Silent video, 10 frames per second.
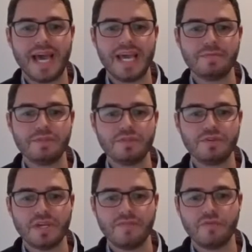able
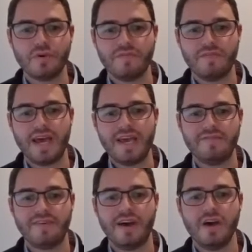to give you a
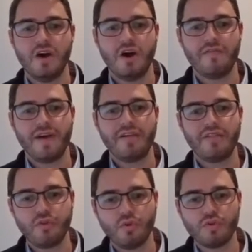flavor of how
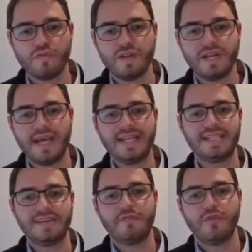thoughtful
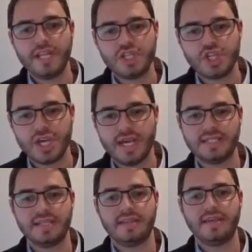and
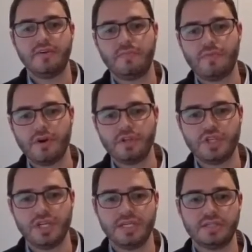differentiated their
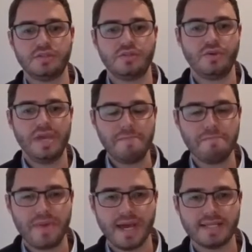approach is to
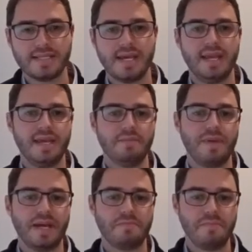impact and
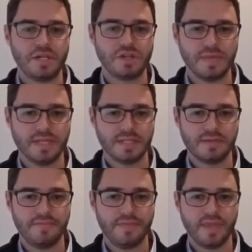impact measurement.
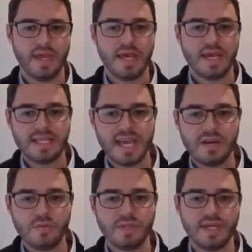
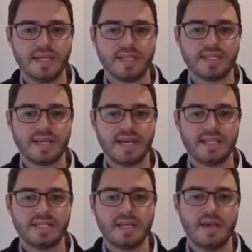Ted will then
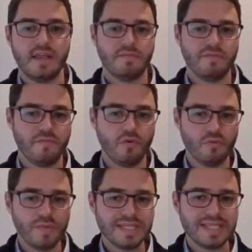discuss
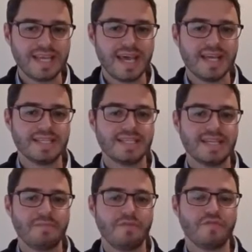performance and
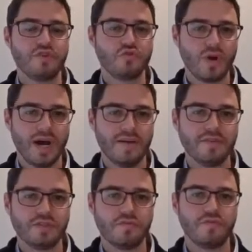some of the
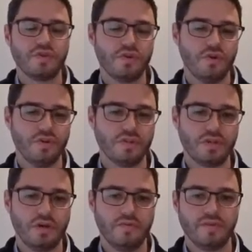drivers of returns
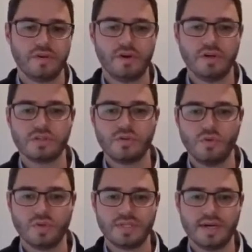over the last
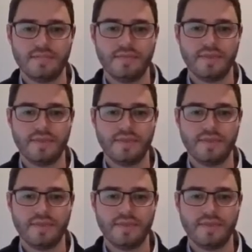quarter.